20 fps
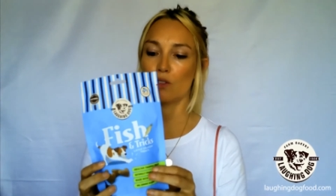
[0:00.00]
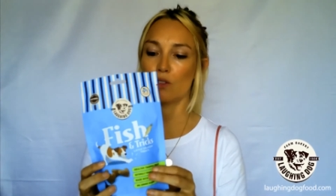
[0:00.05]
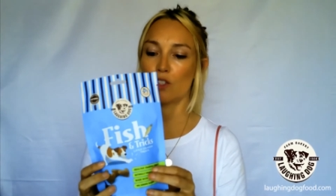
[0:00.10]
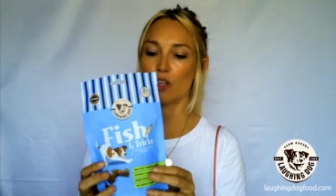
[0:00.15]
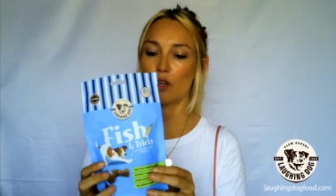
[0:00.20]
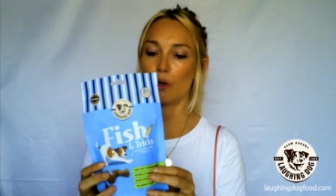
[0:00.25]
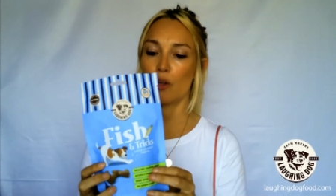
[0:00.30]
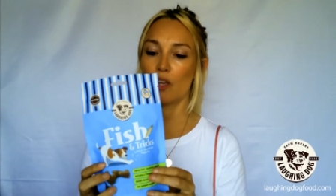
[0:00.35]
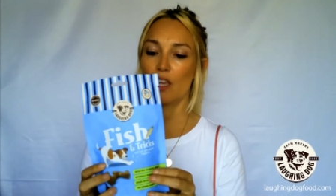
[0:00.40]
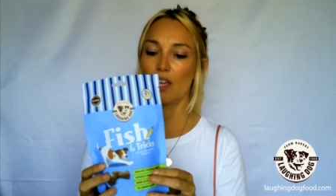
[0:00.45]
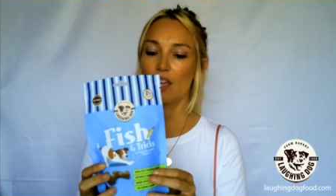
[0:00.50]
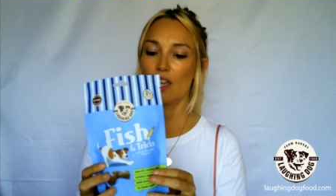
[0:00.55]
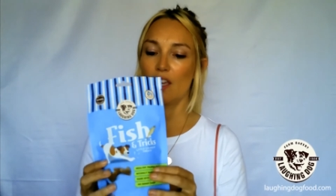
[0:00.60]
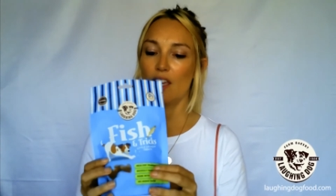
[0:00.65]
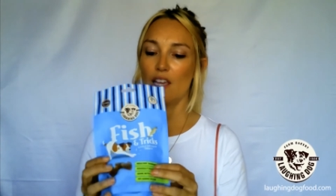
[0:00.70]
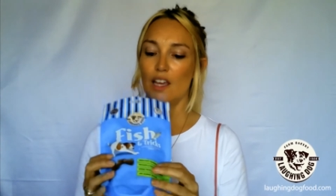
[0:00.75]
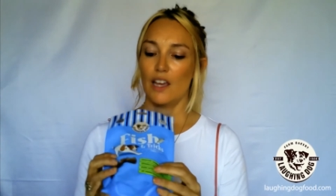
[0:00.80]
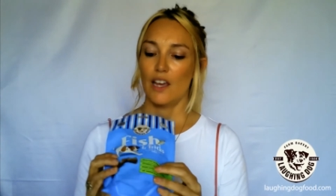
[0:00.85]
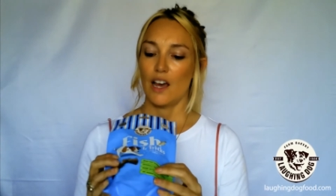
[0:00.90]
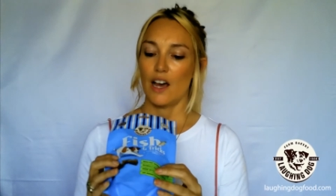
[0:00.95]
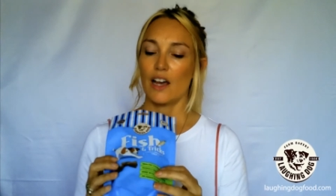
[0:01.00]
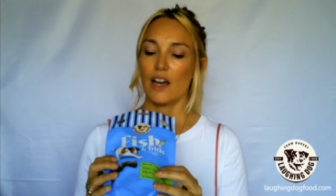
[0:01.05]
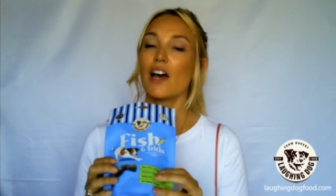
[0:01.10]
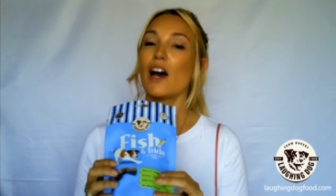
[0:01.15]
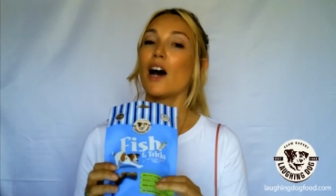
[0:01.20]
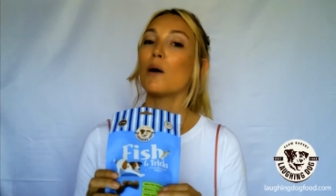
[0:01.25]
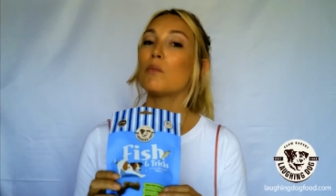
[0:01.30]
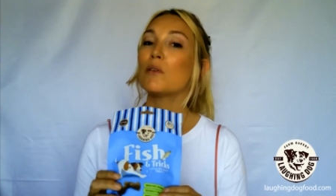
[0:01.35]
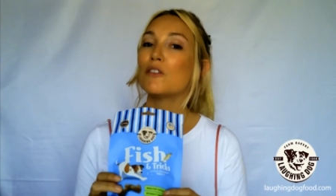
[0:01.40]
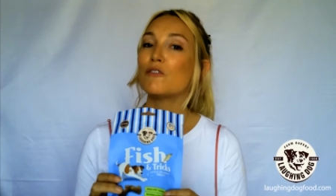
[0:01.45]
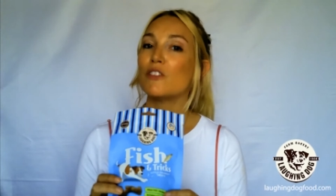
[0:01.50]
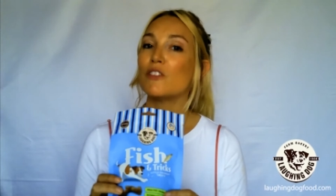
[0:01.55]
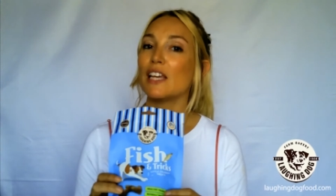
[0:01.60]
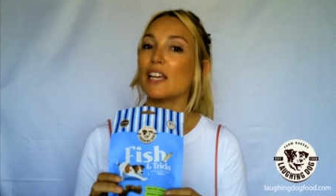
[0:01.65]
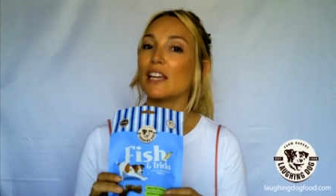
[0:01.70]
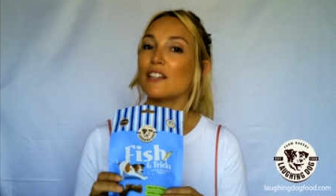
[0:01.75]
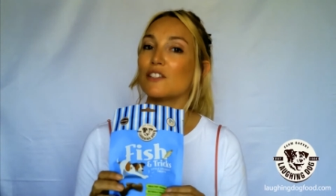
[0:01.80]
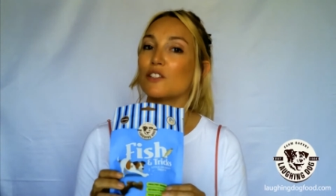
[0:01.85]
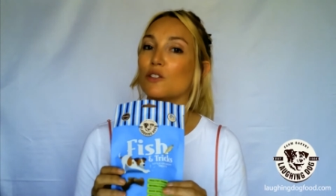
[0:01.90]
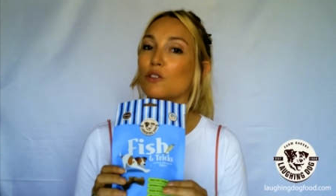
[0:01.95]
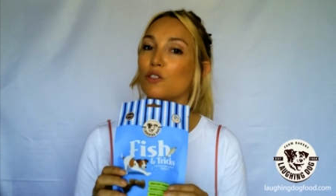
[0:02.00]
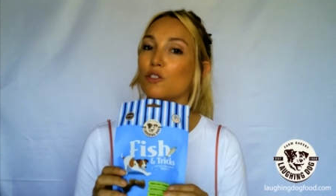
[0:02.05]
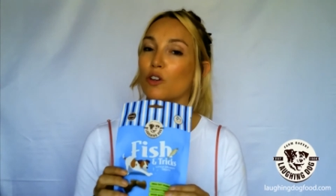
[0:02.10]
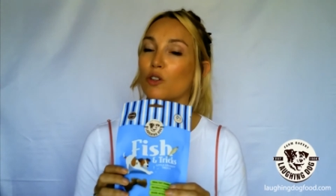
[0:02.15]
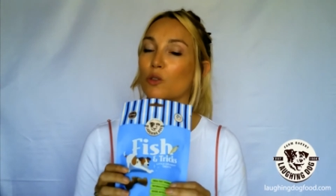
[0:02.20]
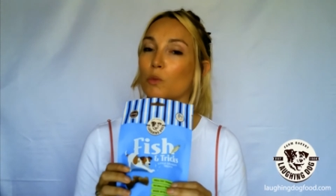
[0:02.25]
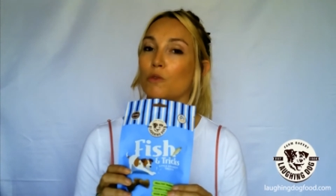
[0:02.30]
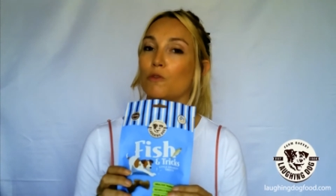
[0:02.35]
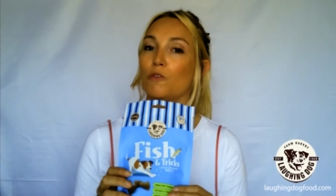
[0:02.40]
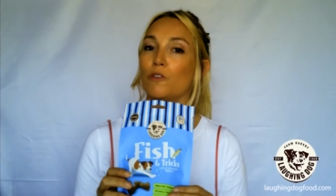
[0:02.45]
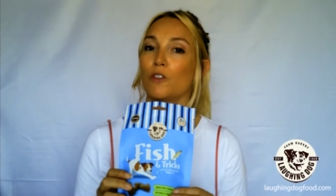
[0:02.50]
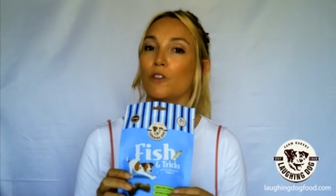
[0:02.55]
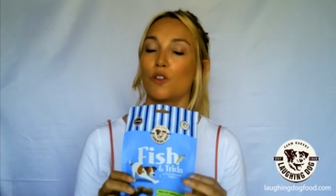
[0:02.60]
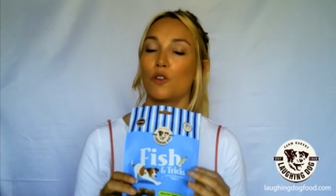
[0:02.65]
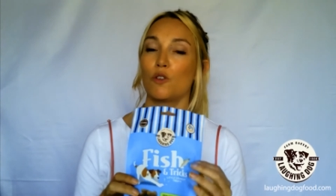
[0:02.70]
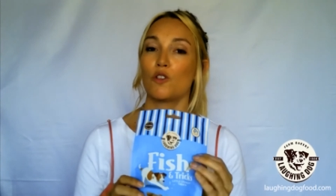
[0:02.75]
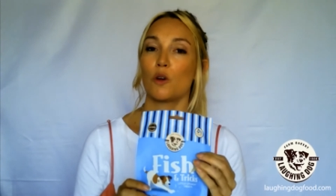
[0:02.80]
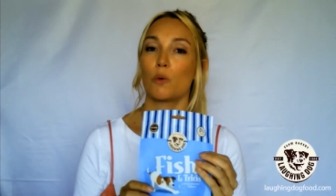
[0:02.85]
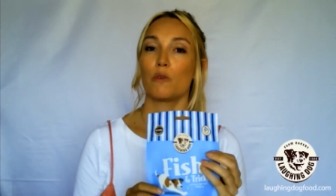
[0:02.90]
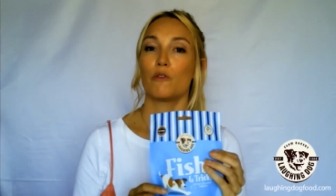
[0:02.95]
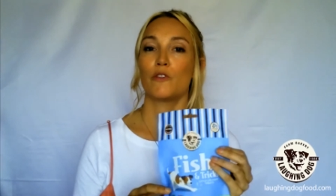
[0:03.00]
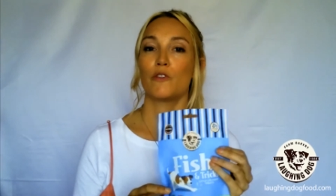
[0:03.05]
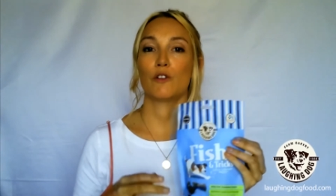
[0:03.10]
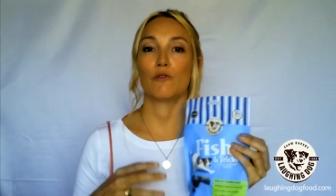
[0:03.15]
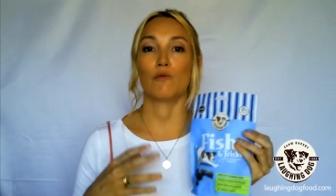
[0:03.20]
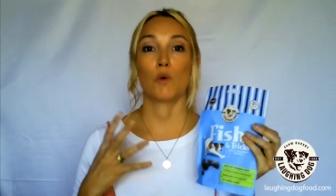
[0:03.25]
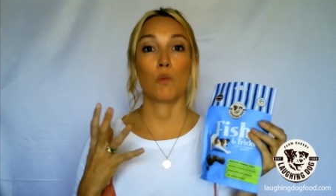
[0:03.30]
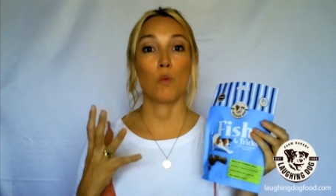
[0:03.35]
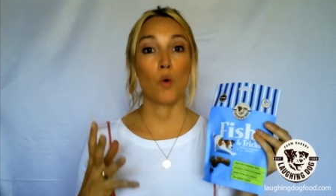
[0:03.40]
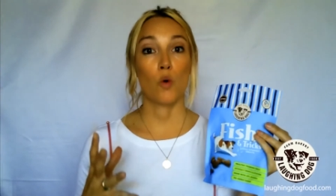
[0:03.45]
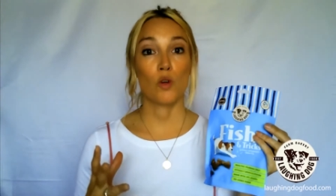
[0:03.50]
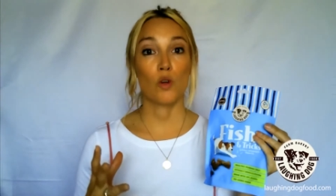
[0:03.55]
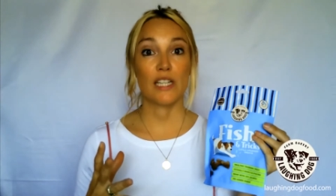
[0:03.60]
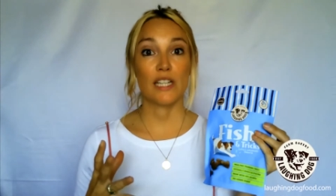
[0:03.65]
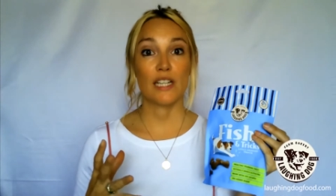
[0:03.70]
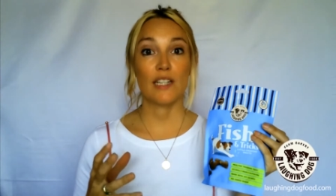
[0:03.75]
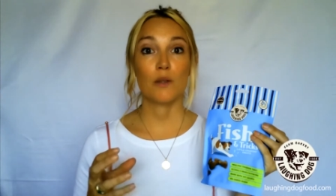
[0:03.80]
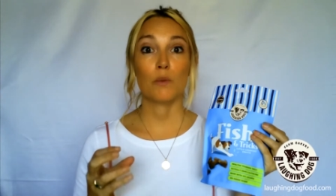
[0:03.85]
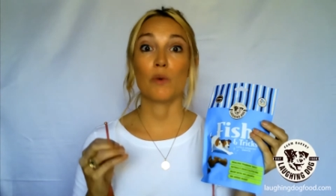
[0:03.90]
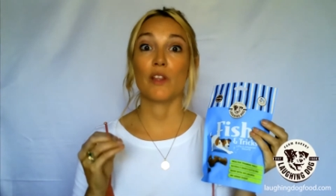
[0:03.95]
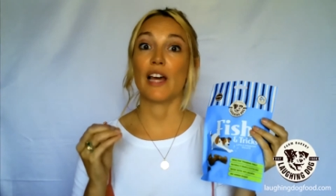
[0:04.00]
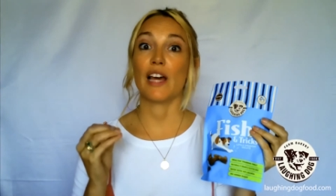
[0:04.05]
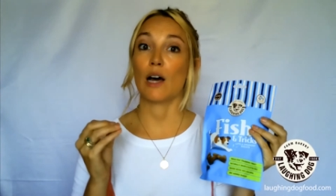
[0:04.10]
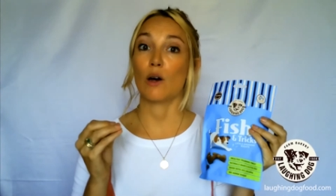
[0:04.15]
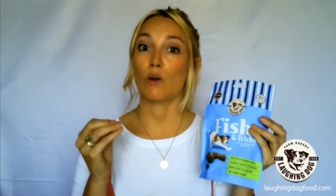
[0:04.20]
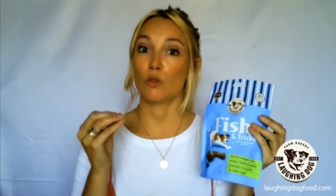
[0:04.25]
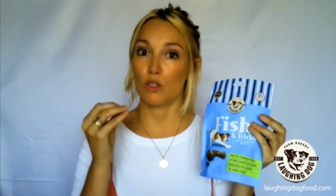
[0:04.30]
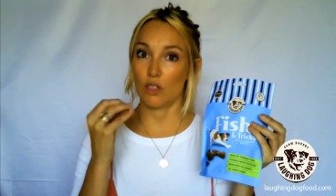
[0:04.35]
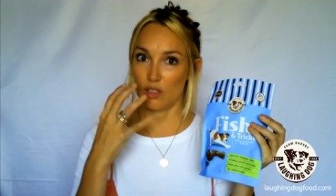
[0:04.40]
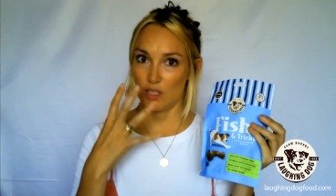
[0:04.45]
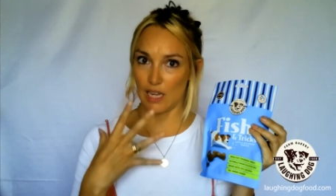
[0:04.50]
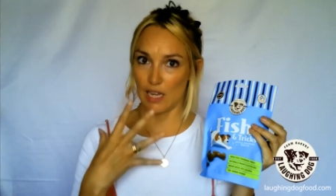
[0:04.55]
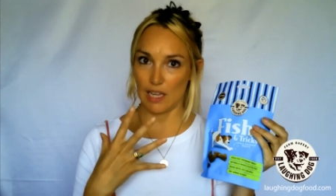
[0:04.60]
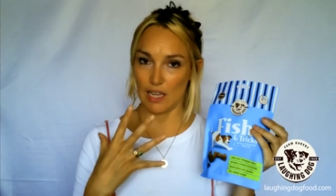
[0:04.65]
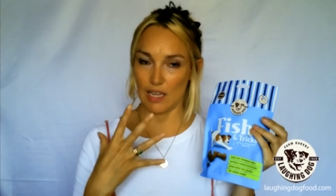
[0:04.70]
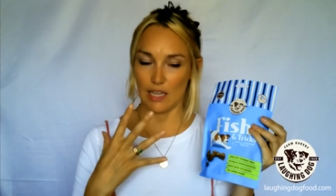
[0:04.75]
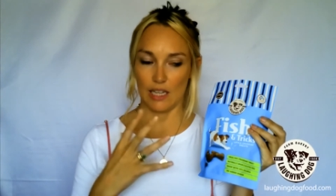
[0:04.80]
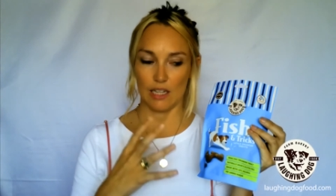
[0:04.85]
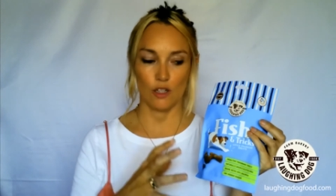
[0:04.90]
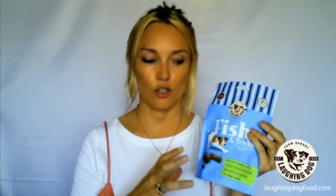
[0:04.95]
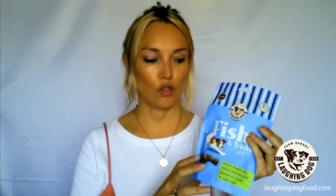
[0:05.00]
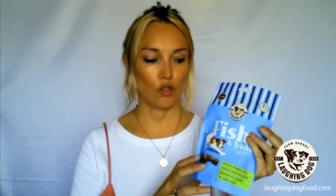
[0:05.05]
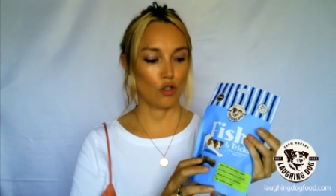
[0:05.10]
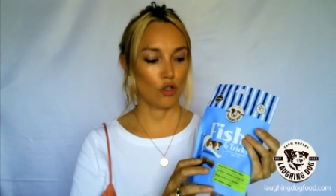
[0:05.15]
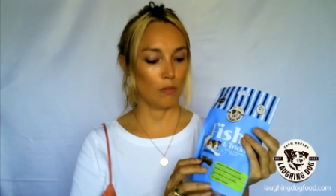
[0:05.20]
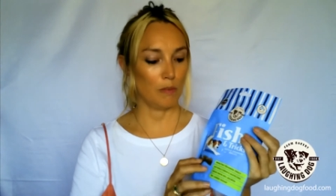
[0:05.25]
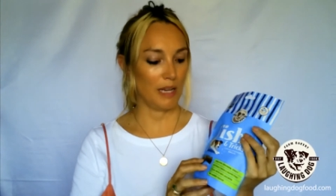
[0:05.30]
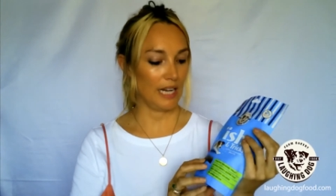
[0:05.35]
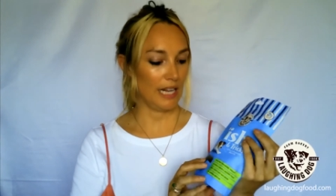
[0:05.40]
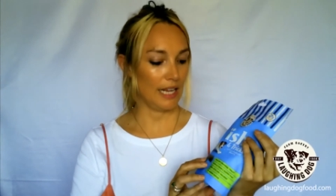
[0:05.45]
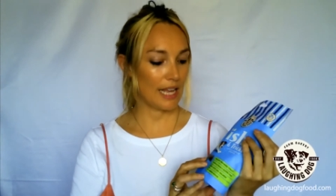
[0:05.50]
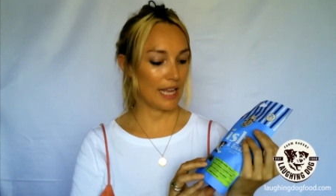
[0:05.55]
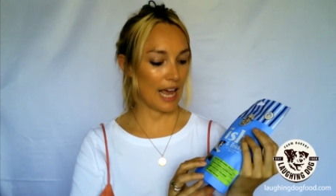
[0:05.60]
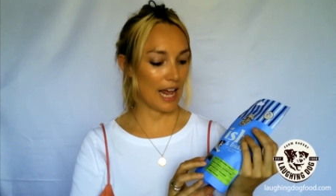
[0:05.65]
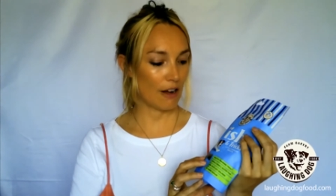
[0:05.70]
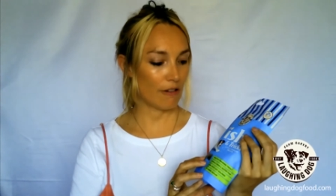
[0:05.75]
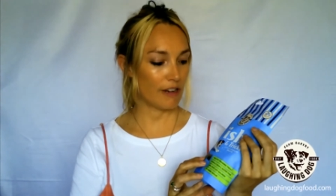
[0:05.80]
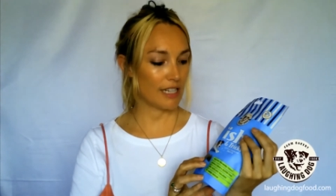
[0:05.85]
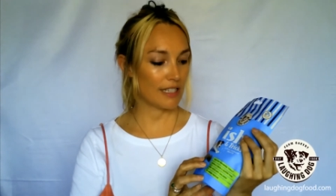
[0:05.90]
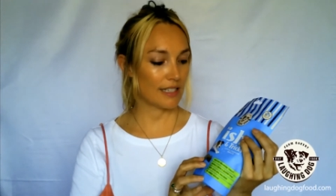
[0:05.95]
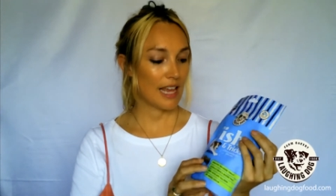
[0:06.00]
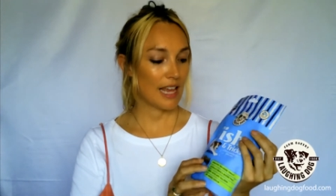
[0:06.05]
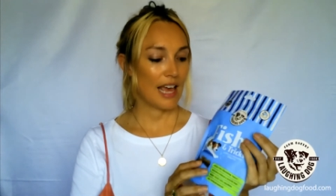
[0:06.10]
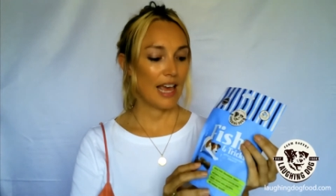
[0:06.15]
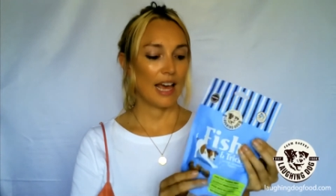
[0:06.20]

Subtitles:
So a couple of these, your dog will feel rewarded without taking in too many calories.